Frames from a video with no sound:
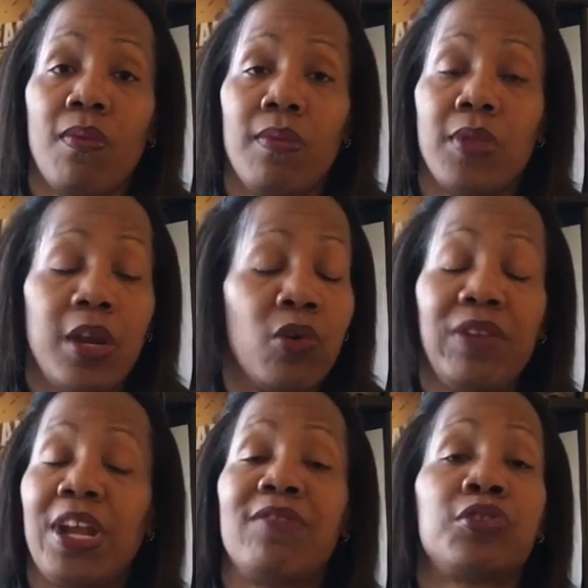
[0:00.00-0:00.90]
that don't
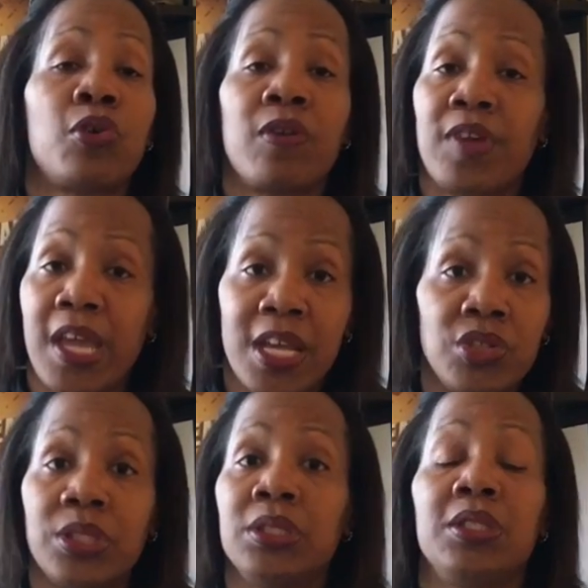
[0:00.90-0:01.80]
even have
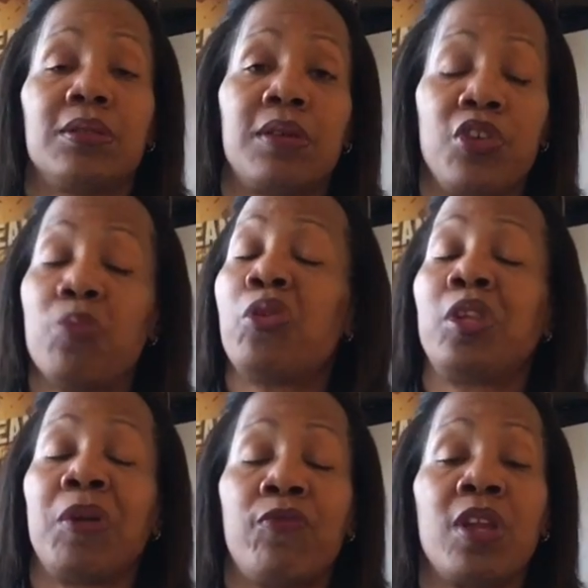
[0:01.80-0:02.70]
certifications, and you're putting them
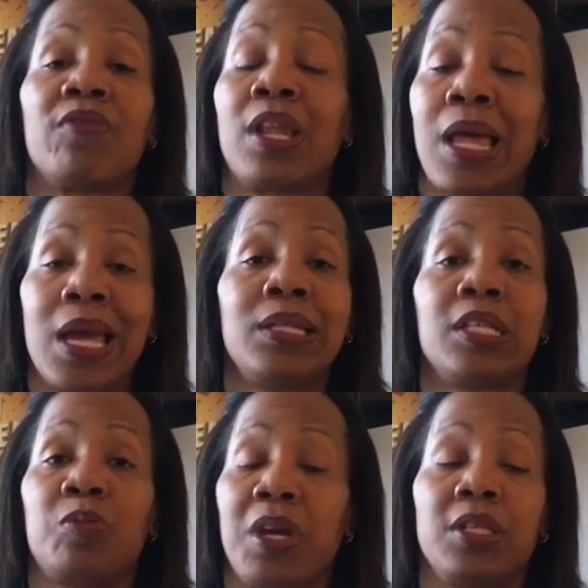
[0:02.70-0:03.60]
in front of clients,
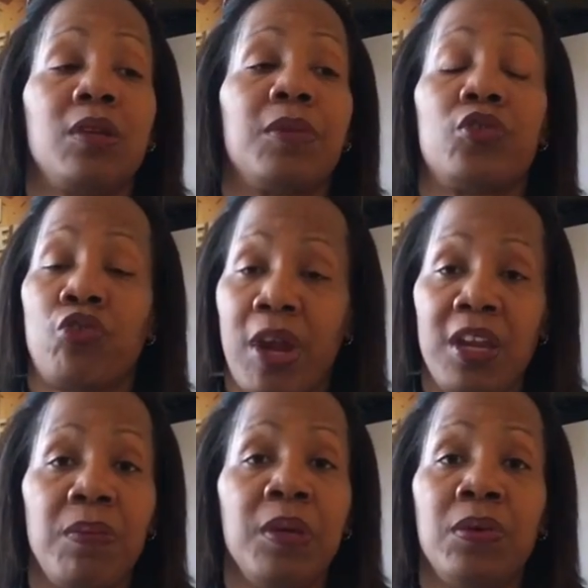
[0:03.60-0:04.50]
expecting them to train
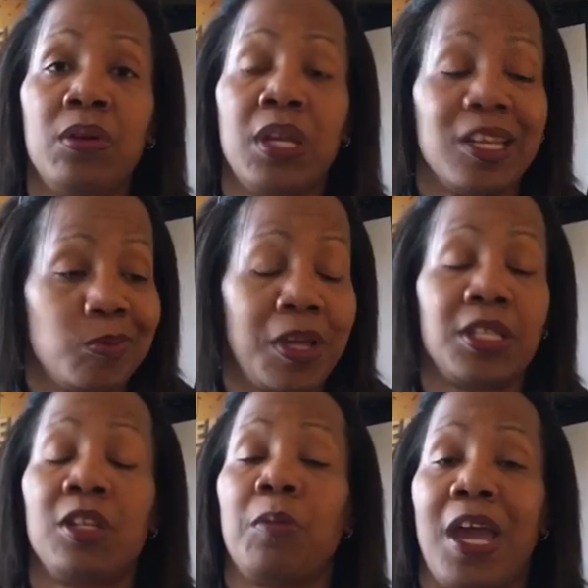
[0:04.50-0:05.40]
people and
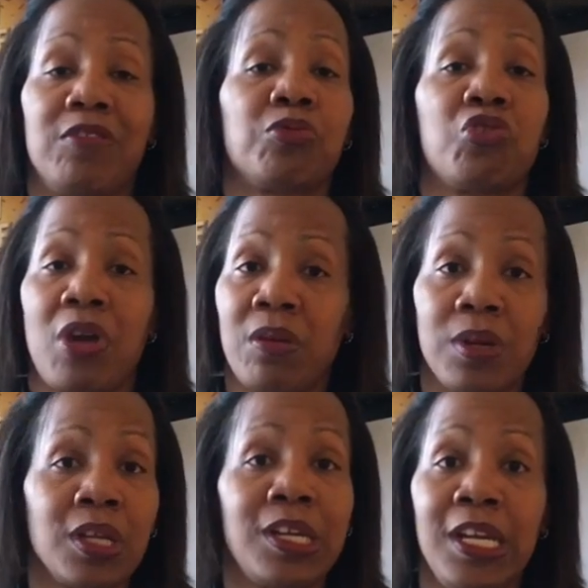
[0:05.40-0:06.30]
expecting them to have some
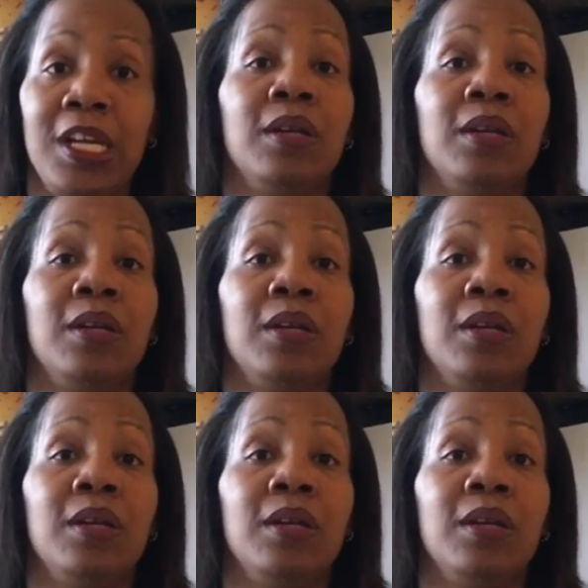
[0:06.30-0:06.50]
credibility